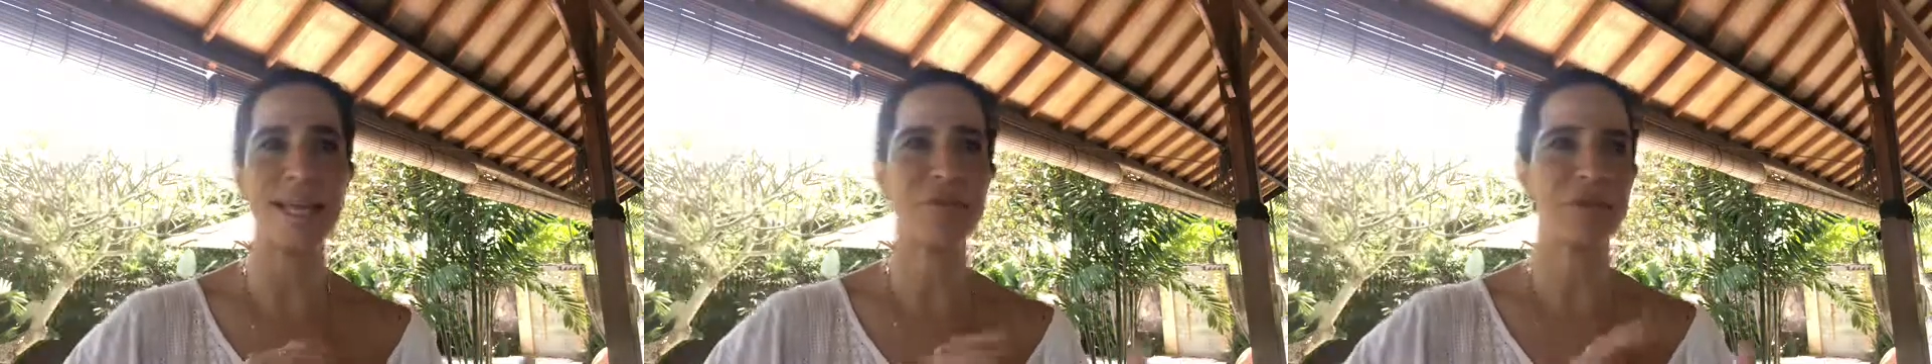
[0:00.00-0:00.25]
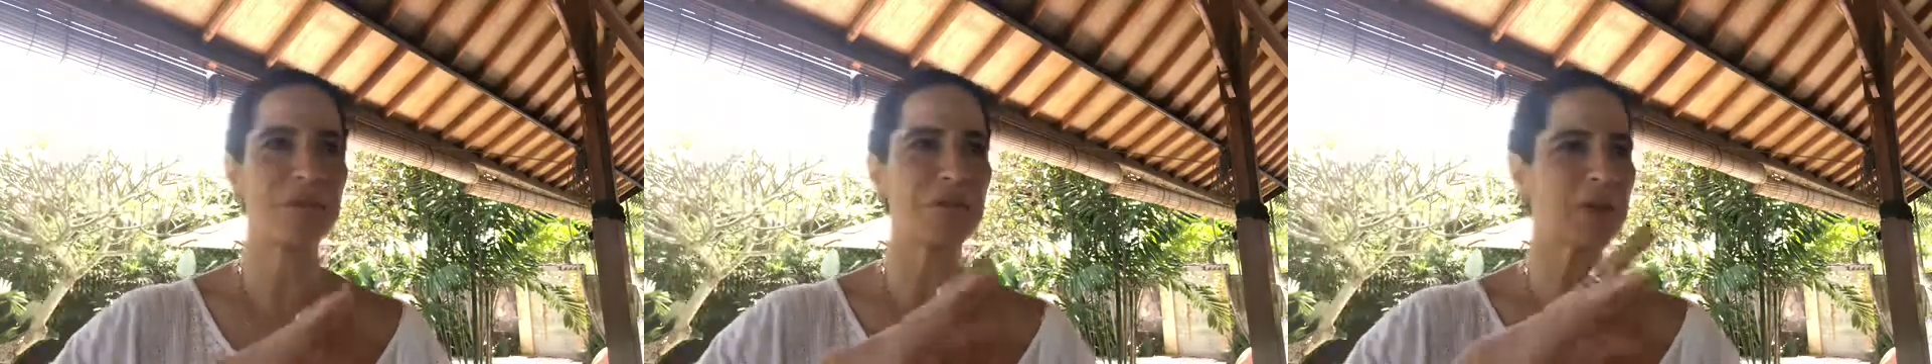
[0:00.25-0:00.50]

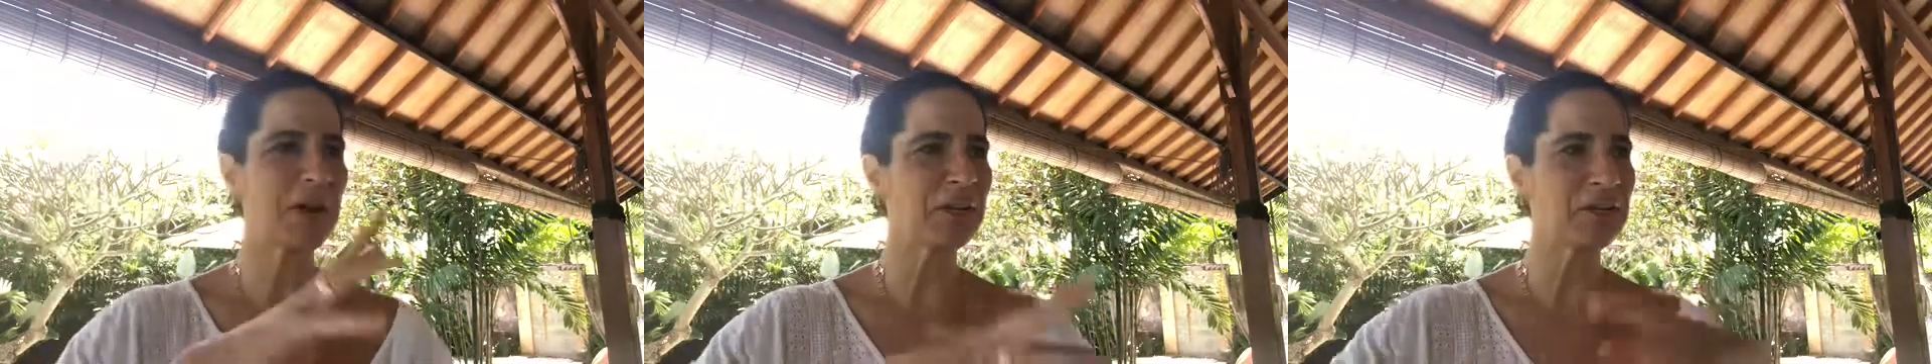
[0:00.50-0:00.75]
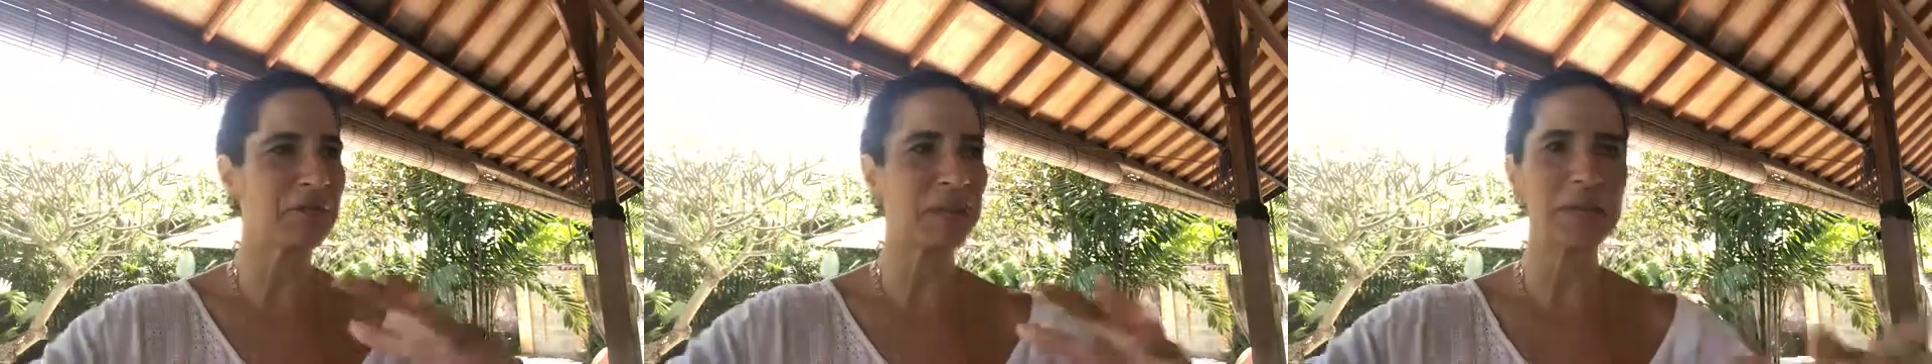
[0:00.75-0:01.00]
So you
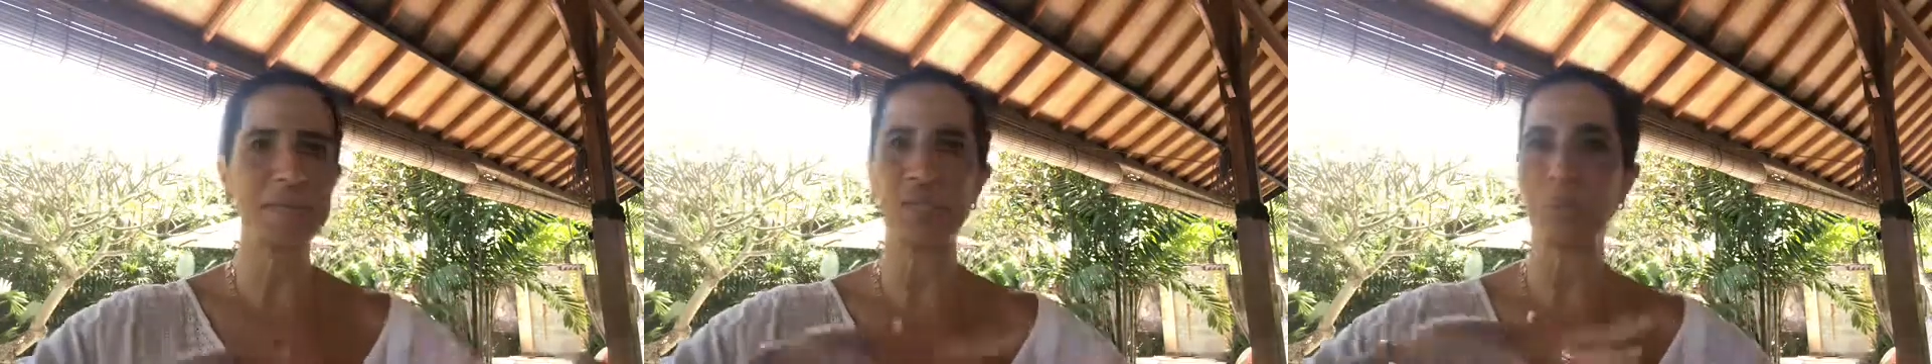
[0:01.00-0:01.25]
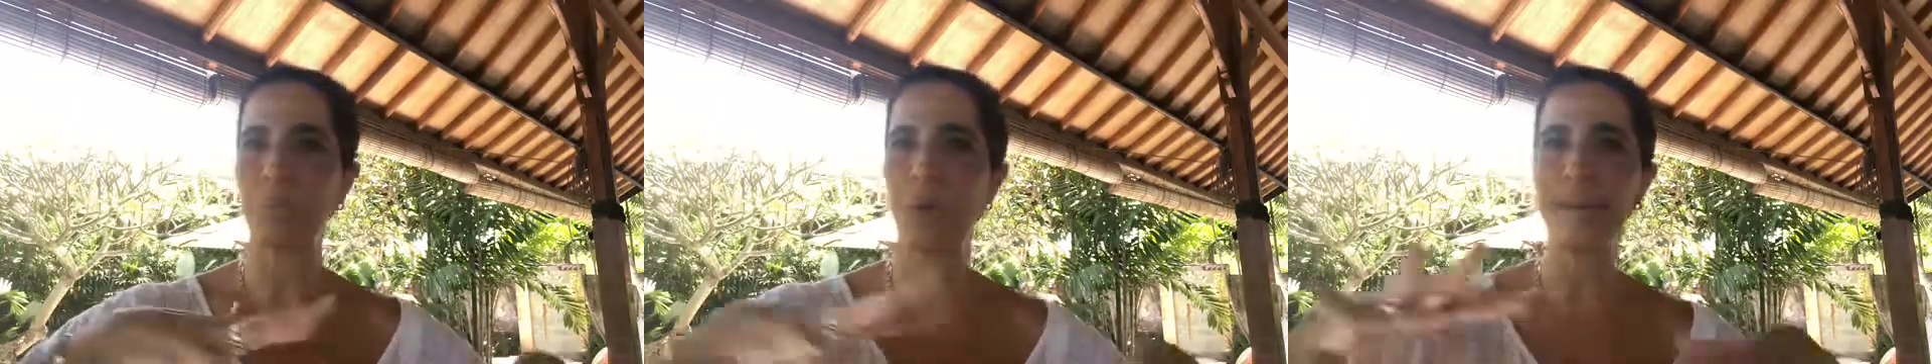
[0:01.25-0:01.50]
kind of like
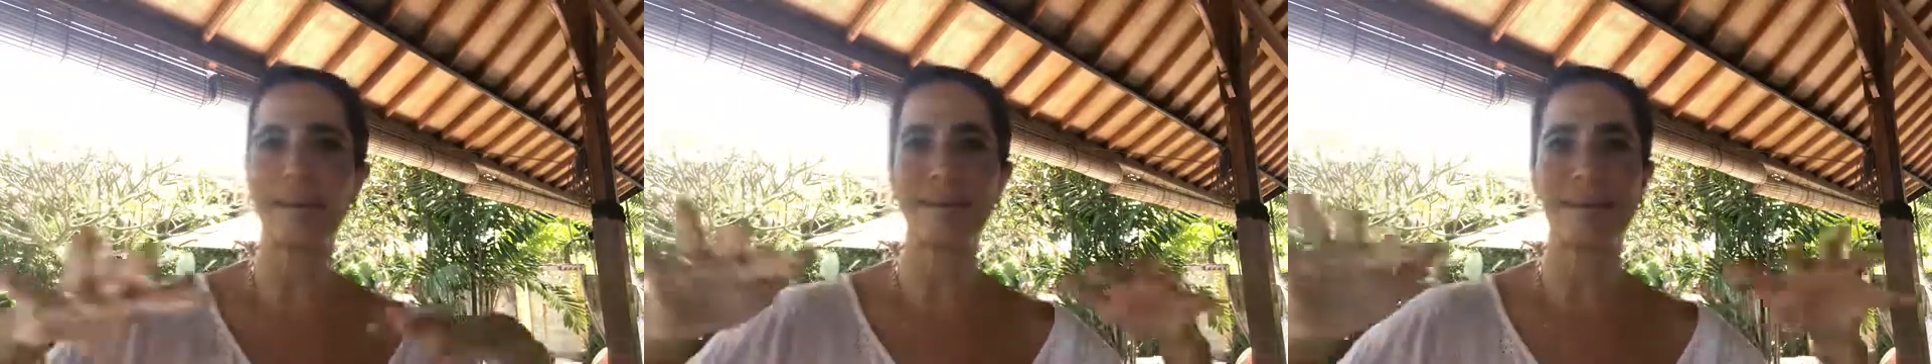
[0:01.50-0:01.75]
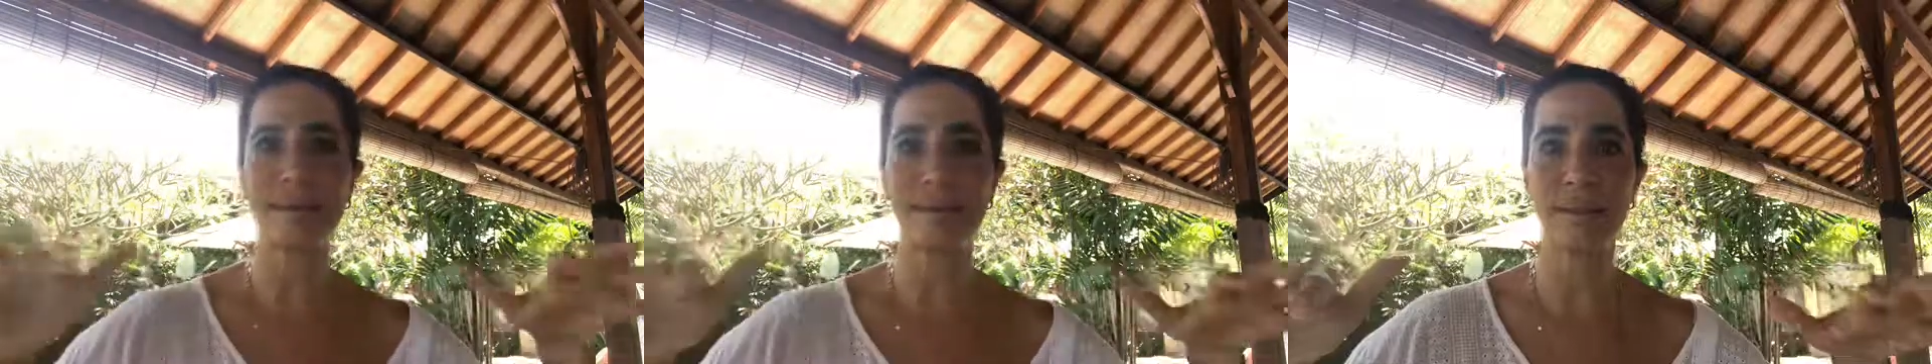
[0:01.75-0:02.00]
spread
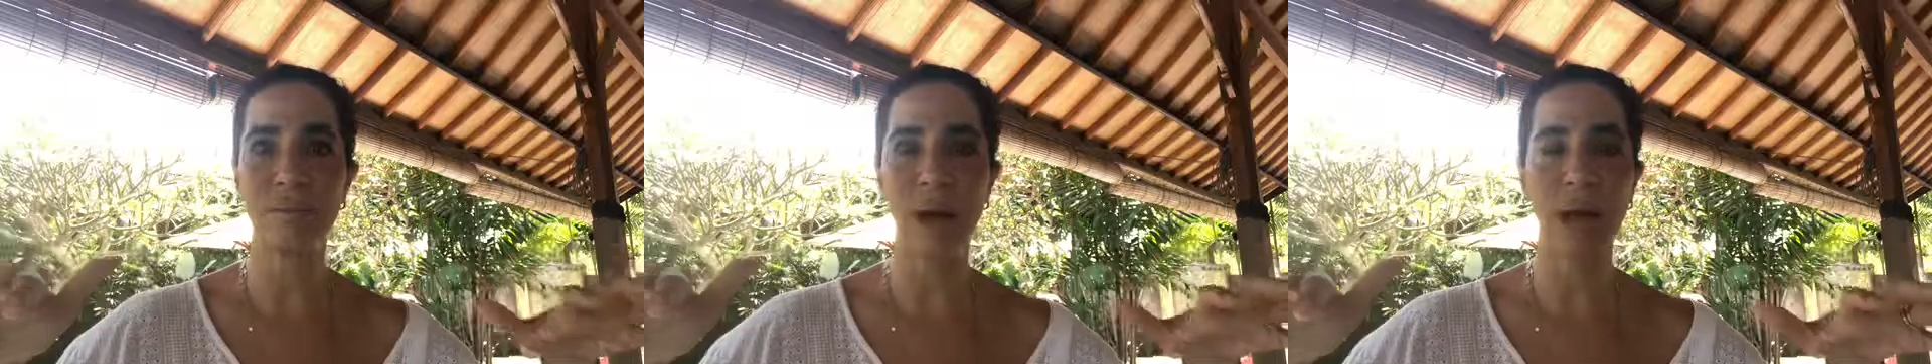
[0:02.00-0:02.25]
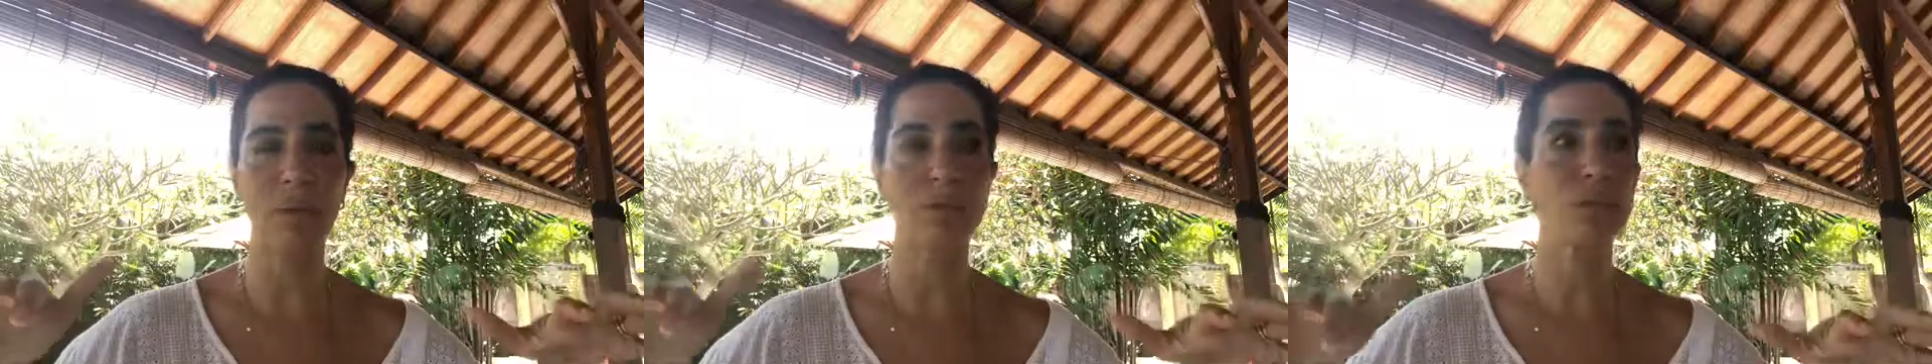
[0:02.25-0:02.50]
that dirt
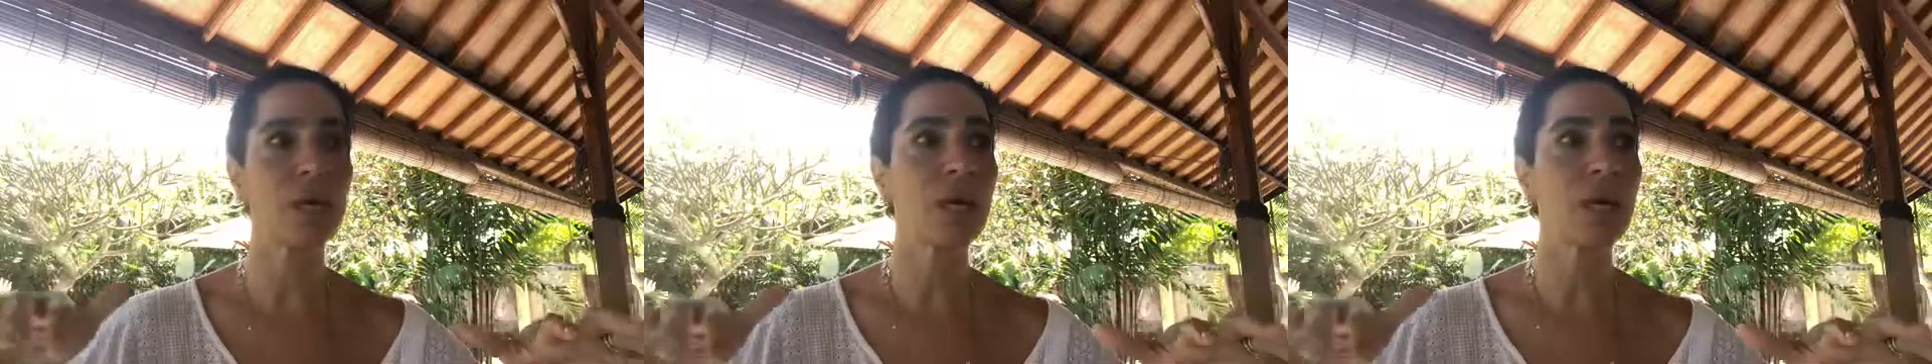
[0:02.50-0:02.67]
around.